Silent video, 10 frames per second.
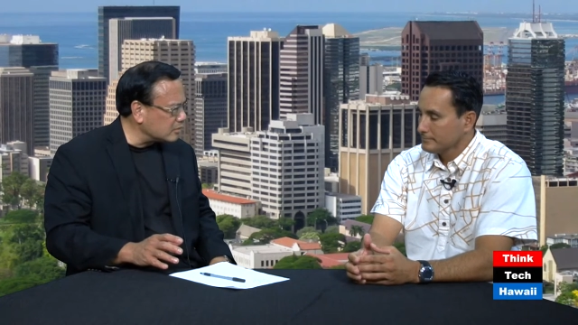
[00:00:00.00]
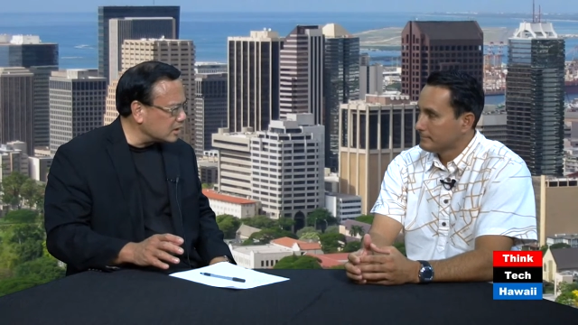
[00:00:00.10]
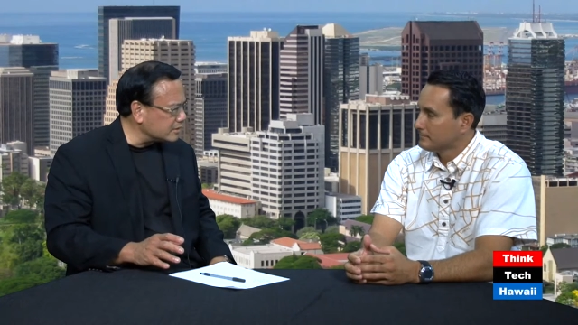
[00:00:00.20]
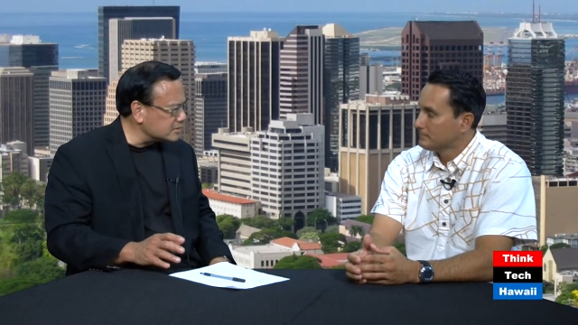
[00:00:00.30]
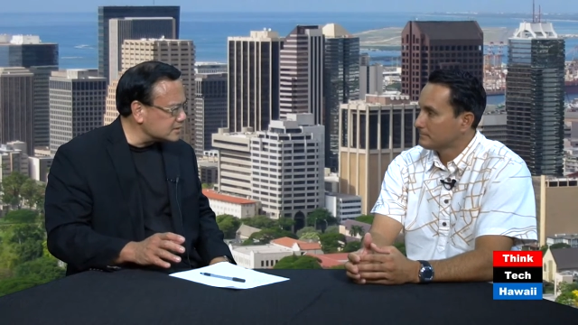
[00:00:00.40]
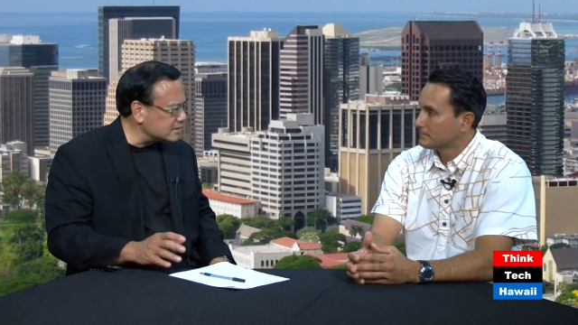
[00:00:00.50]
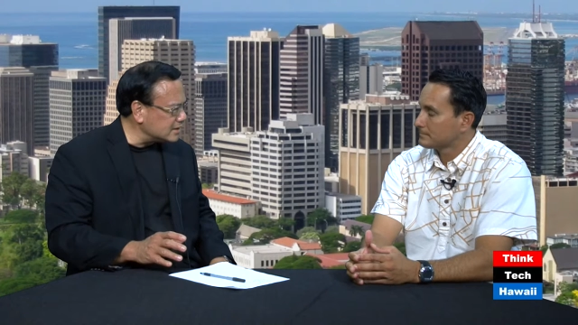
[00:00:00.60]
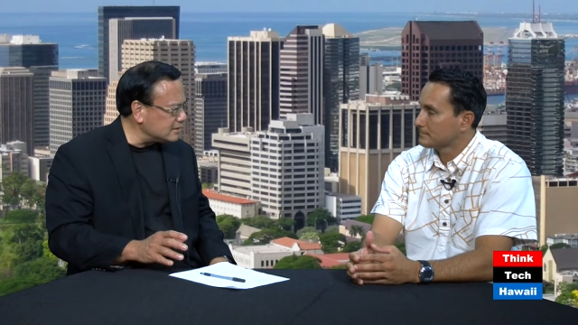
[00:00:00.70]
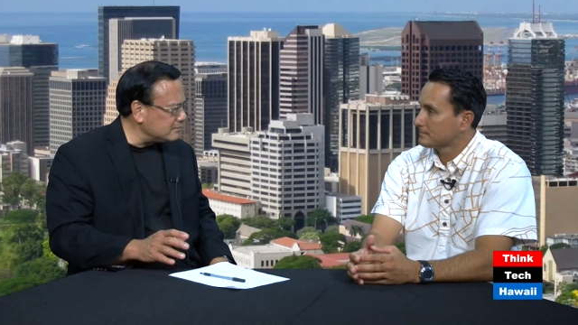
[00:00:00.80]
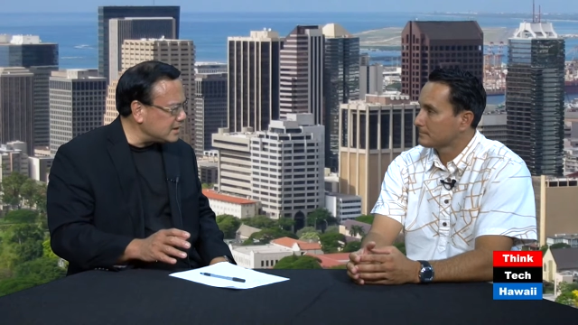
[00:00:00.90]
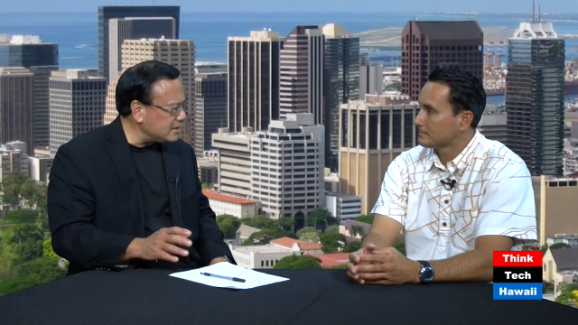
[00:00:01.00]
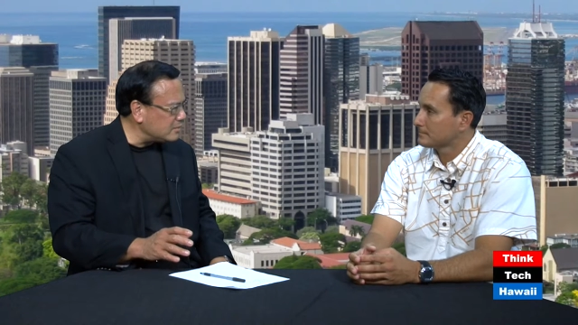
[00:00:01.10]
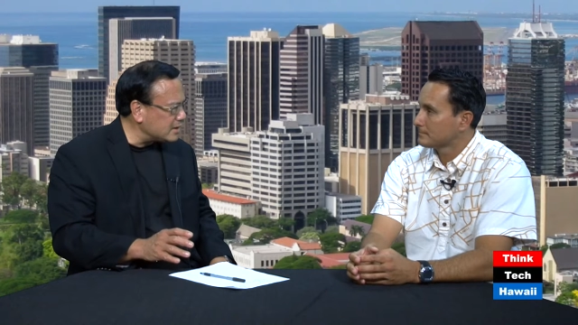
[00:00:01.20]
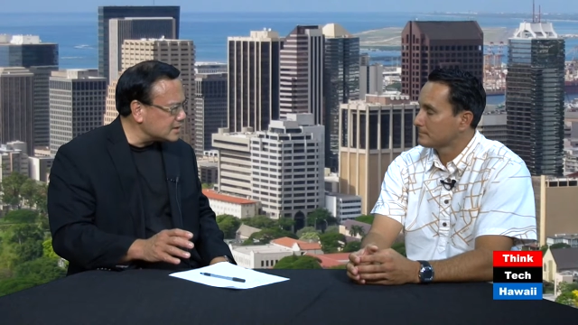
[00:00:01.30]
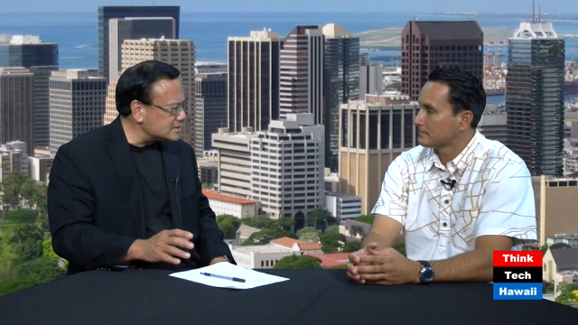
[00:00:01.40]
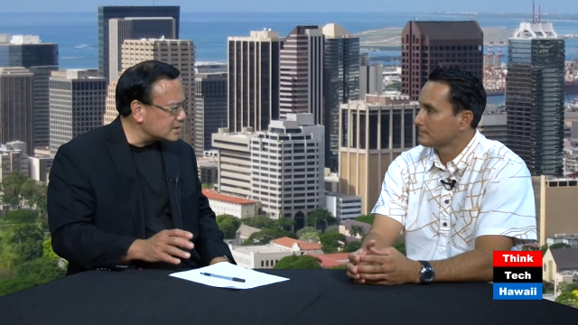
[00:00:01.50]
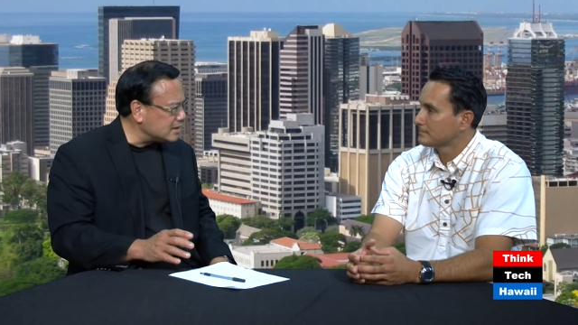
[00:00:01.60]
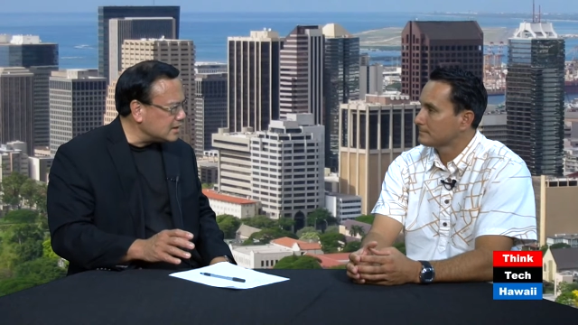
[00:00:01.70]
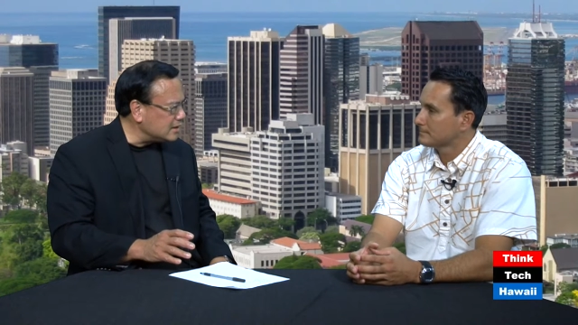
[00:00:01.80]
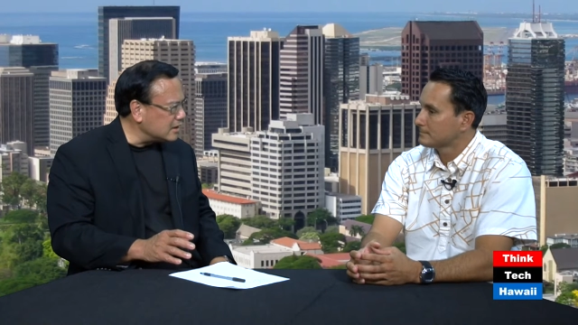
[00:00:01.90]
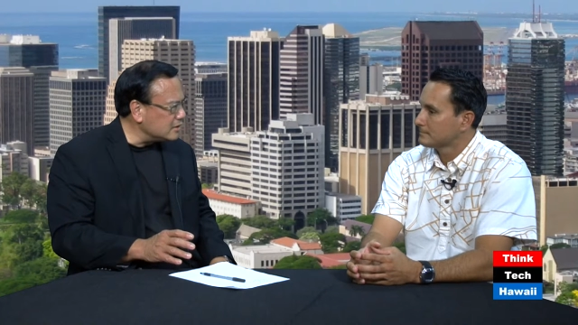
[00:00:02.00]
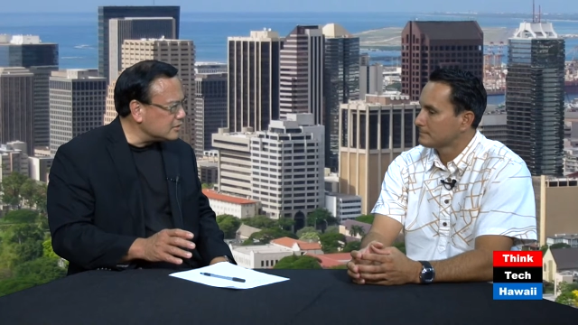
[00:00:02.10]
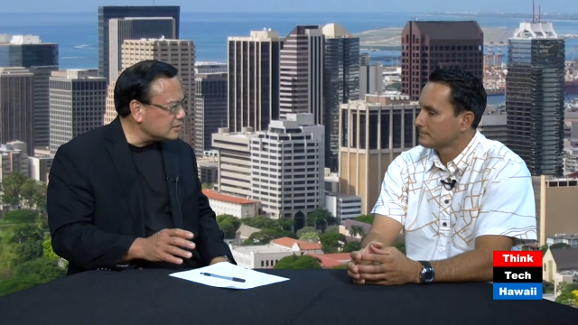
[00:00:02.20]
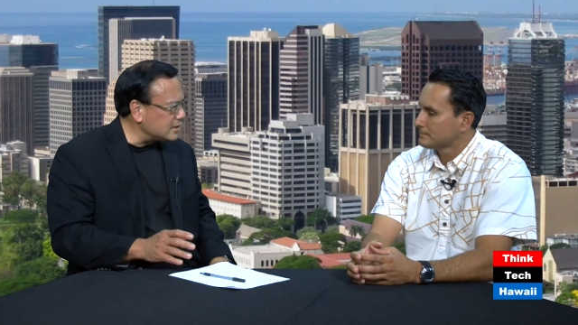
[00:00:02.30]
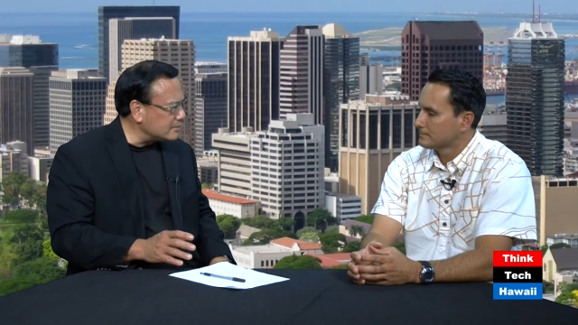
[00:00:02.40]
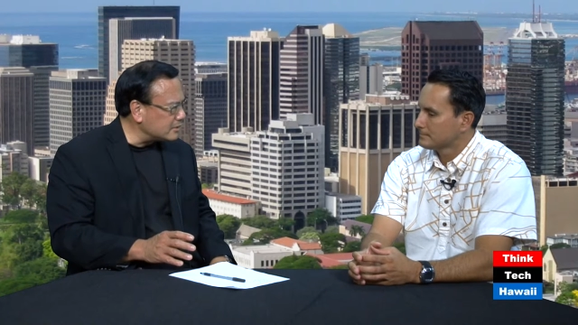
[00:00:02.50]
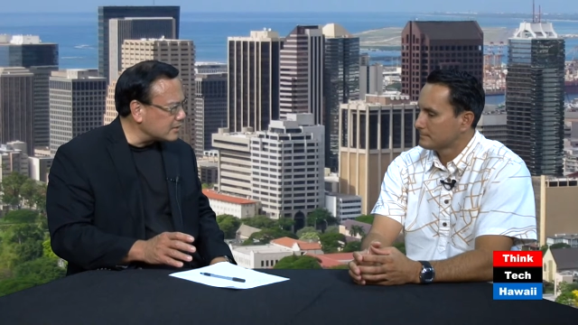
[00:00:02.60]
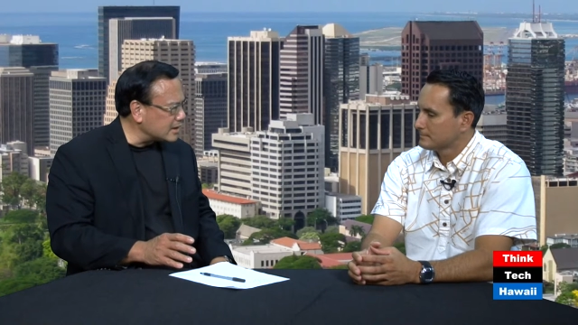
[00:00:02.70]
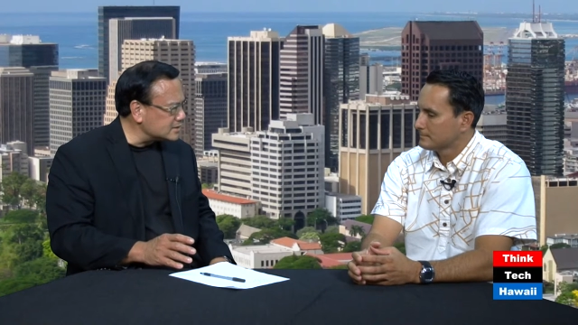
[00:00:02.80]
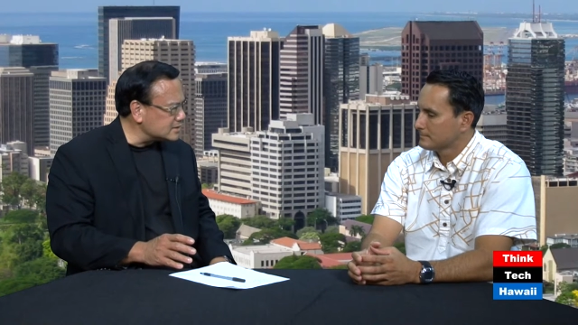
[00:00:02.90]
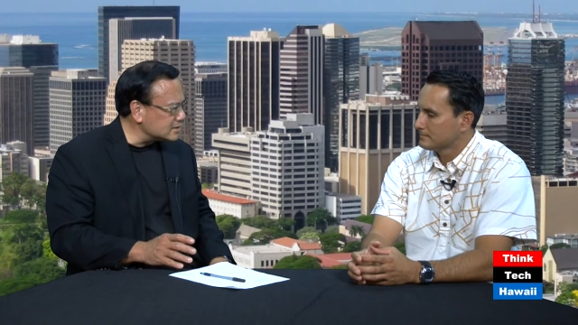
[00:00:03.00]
Speaker 1: waters. And in many ways, younger Democrats